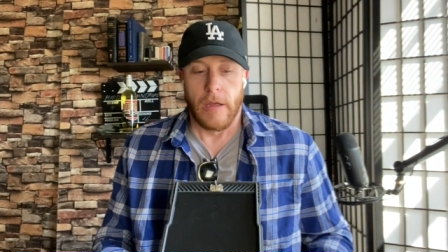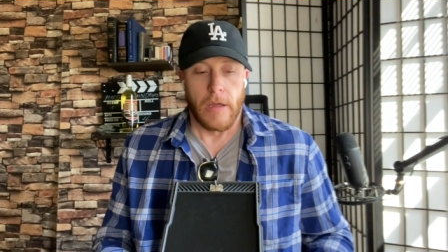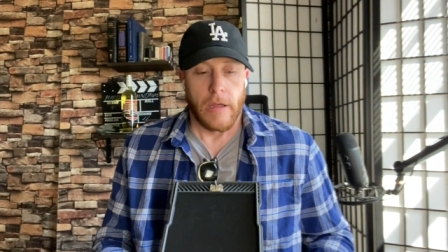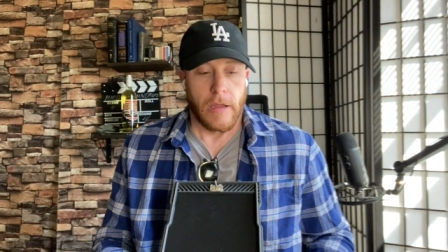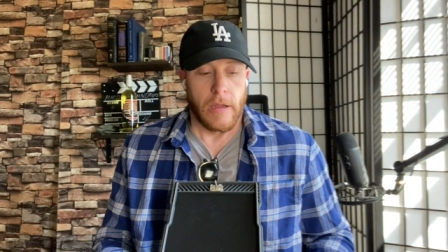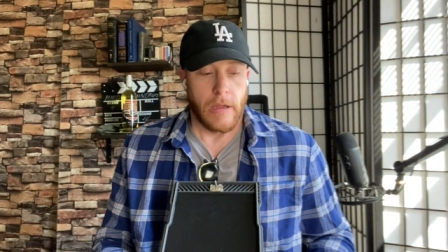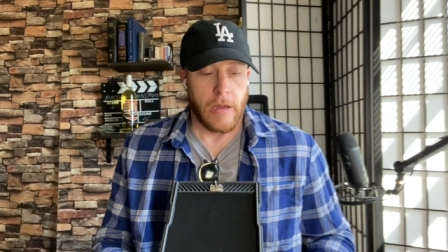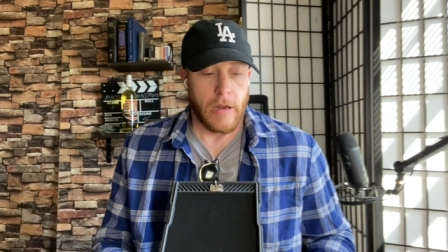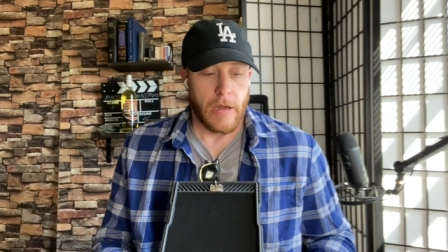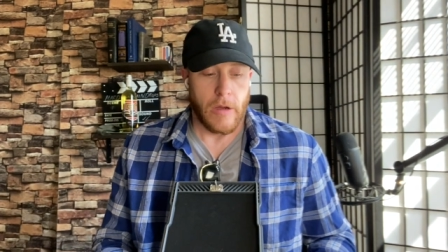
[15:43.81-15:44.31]

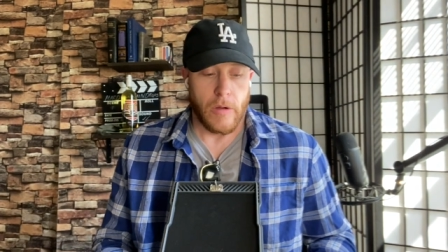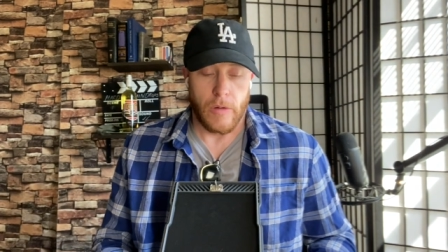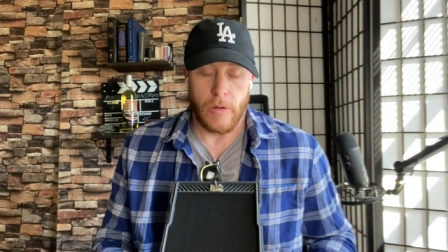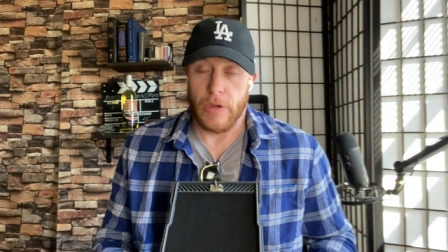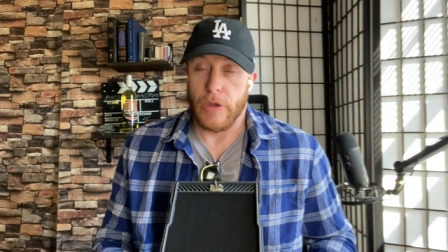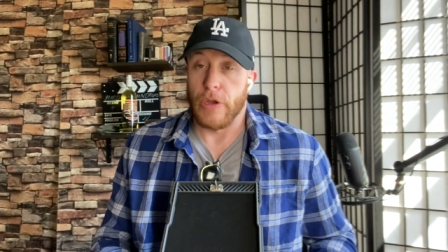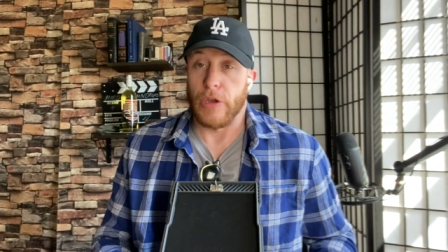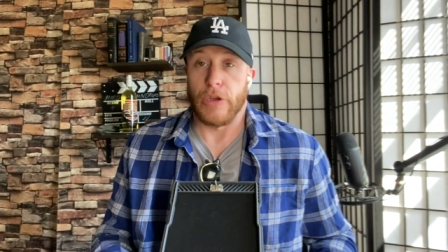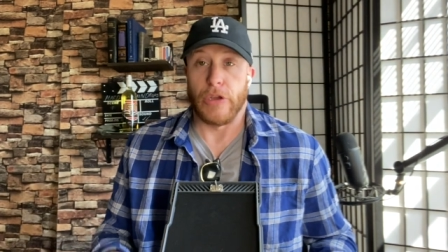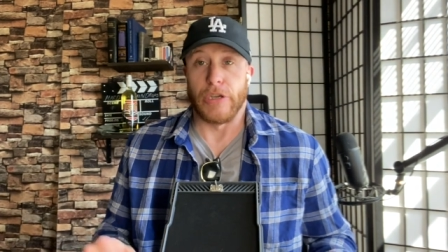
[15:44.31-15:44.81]
you know,
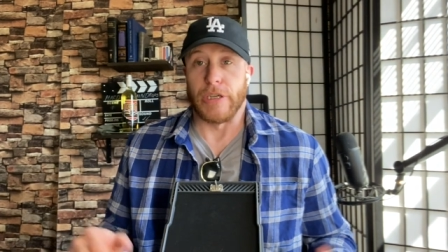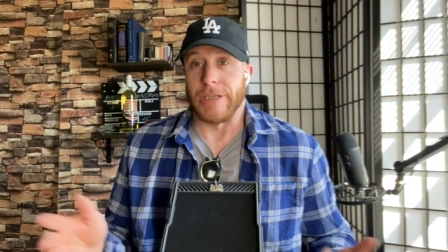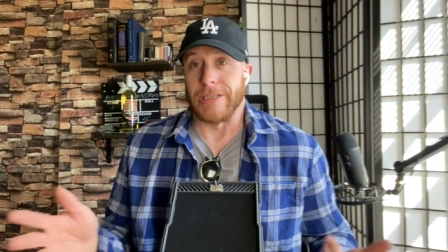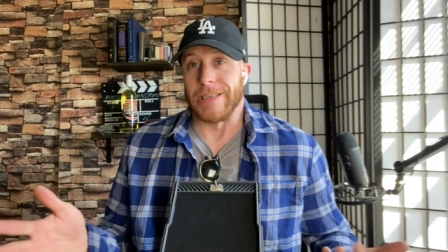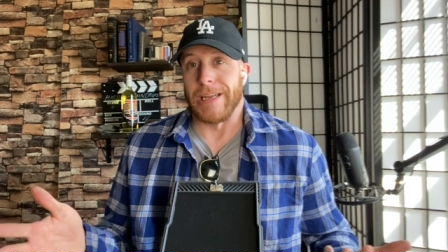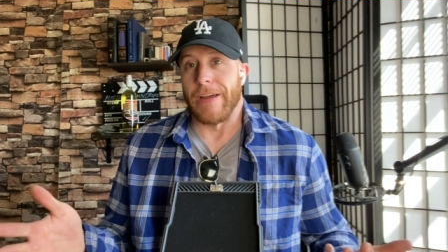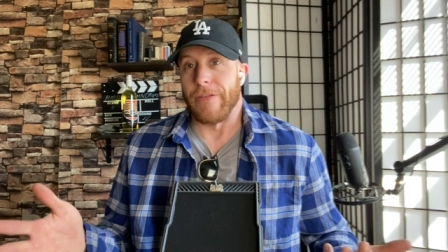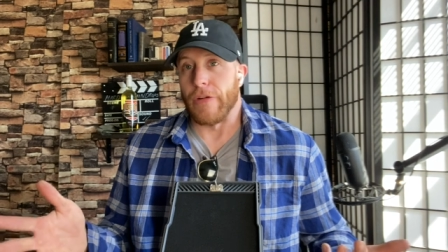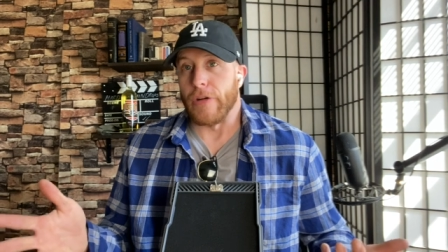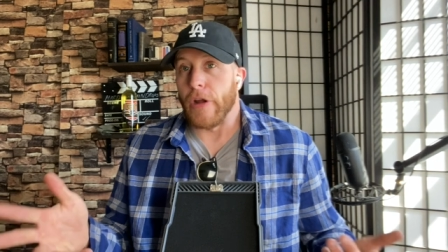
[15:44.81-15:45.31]
you, you just
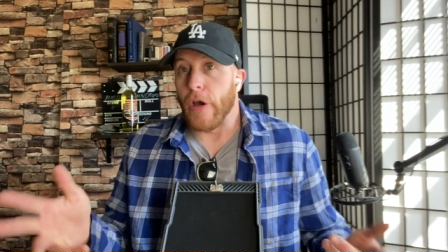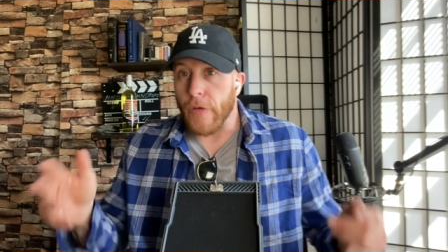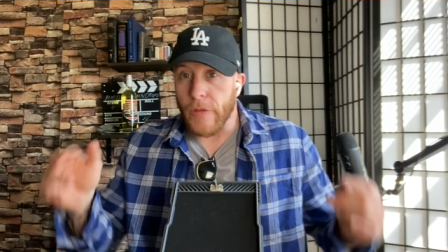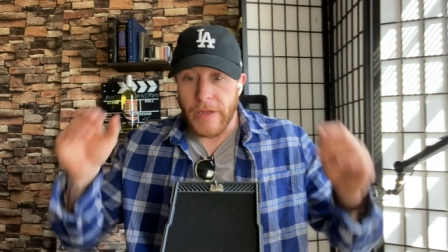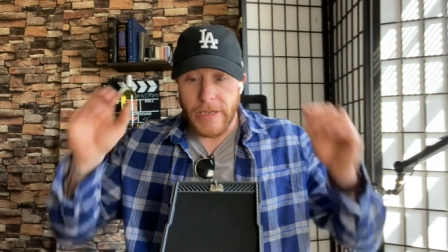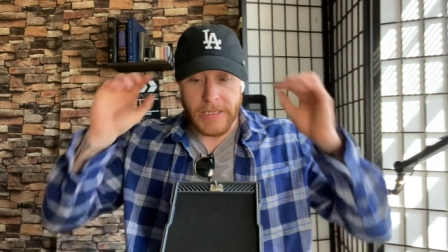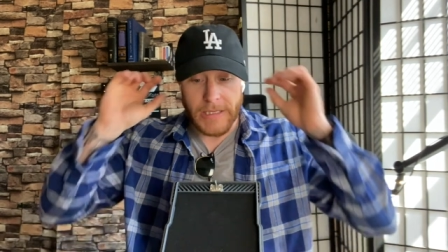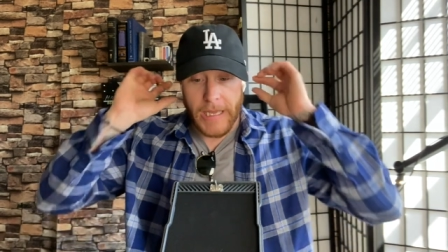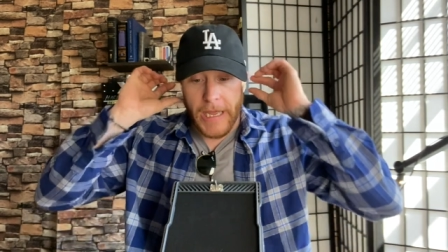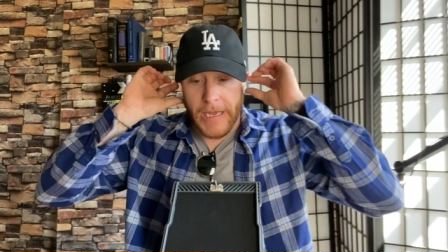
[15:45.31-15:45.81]
never know
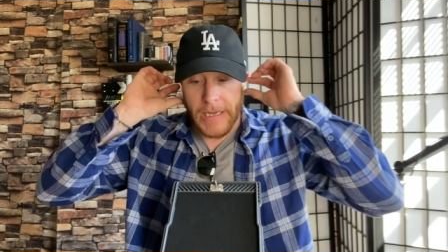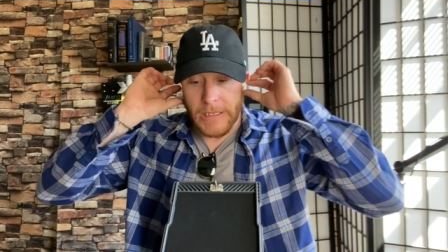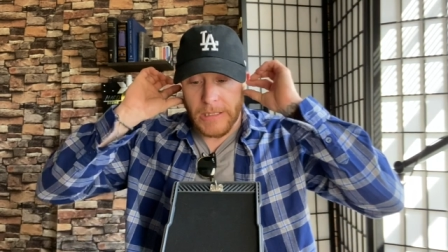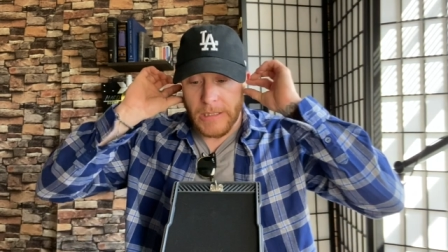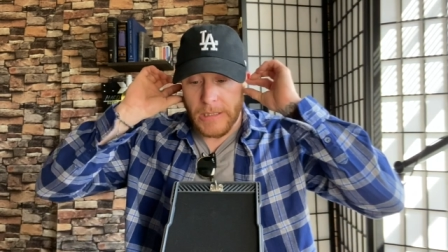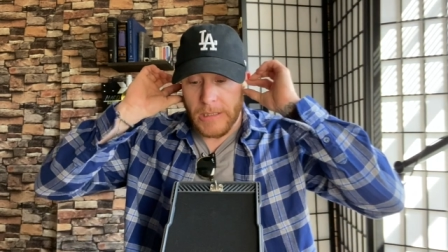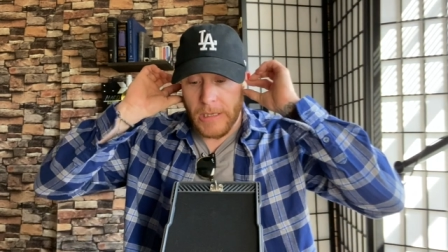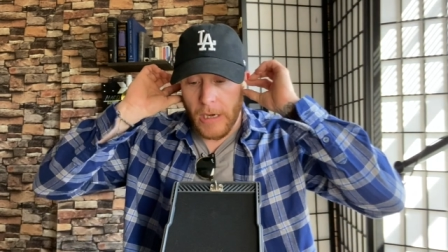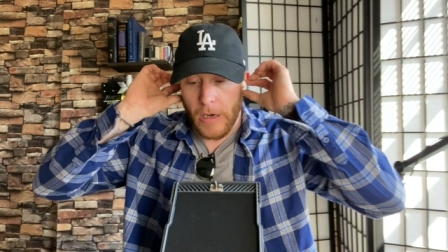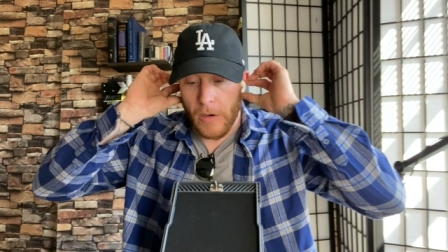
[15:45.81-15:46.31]
these days.
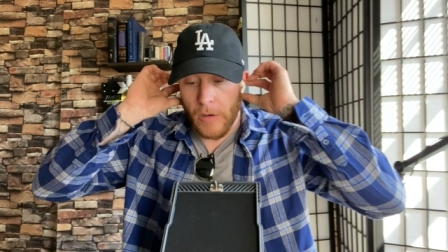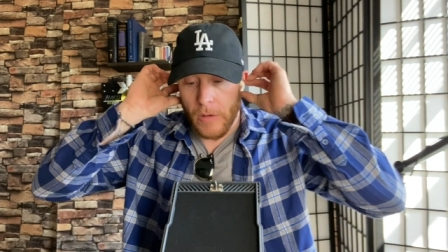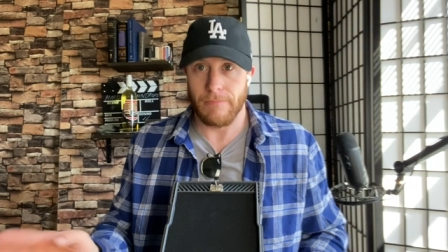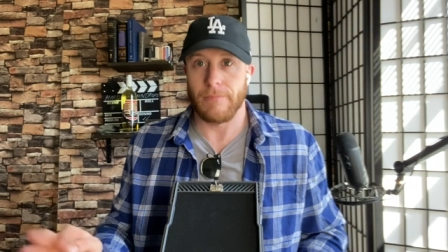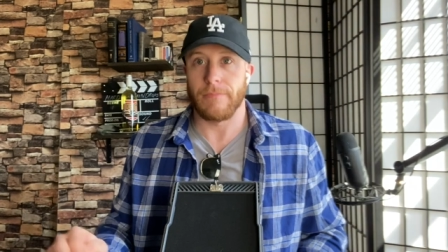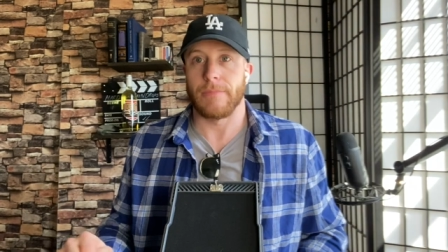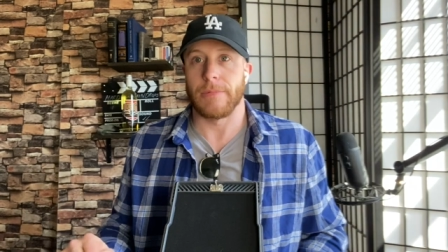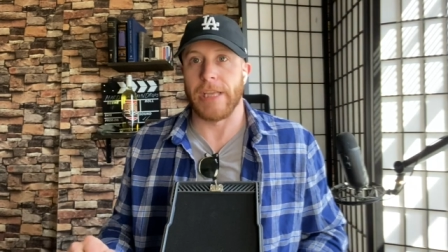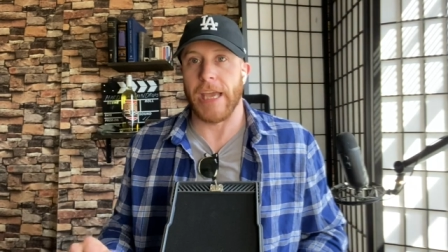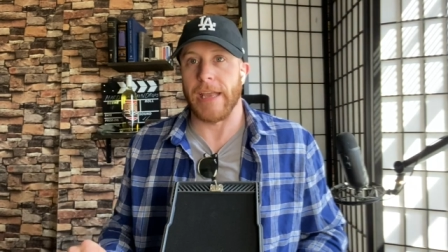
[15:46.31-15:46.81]
So
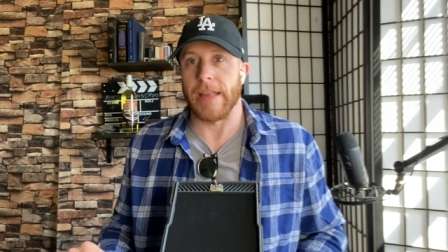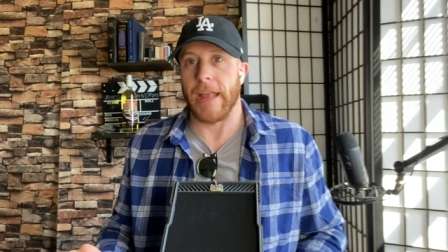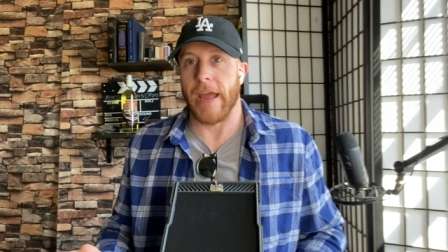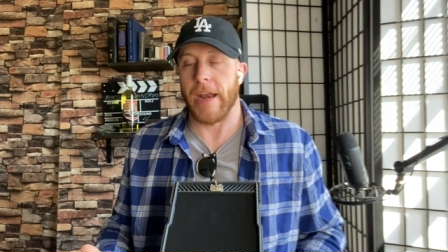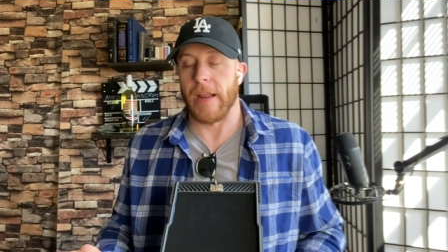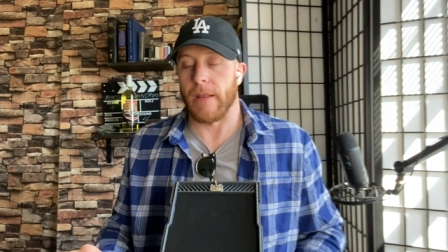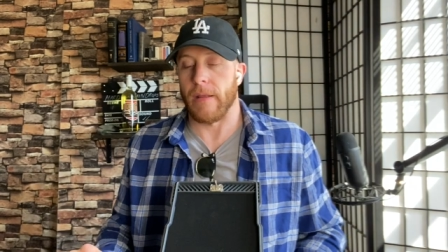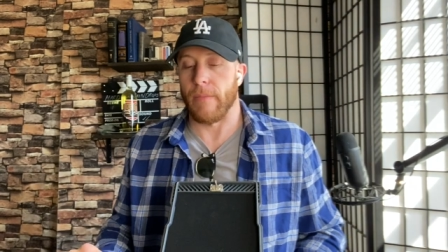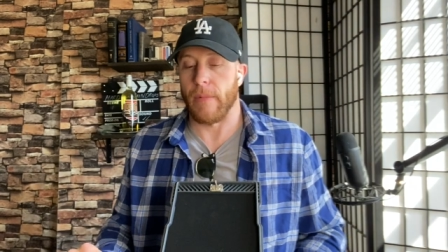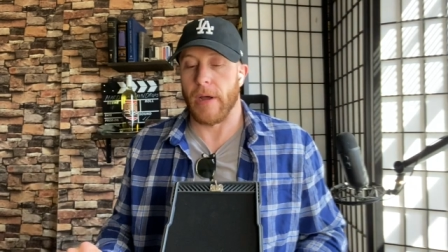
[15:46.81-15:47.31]
take
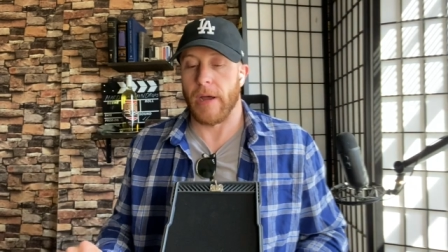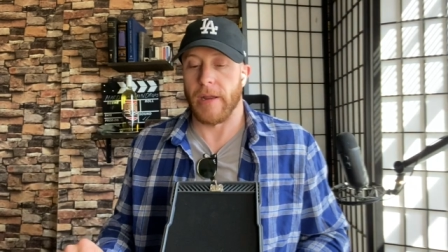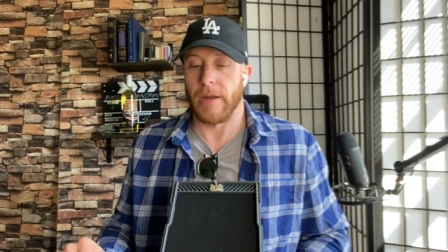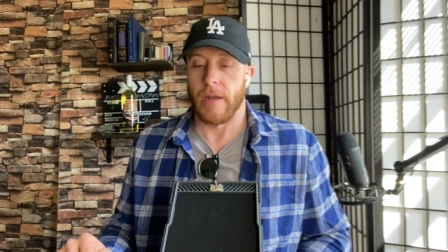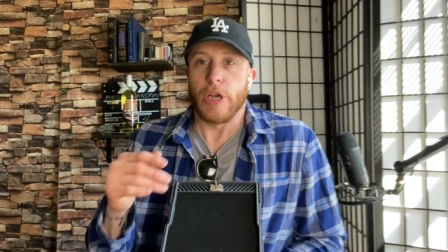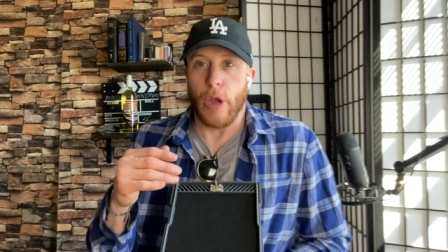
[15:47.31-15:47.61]
that into mind.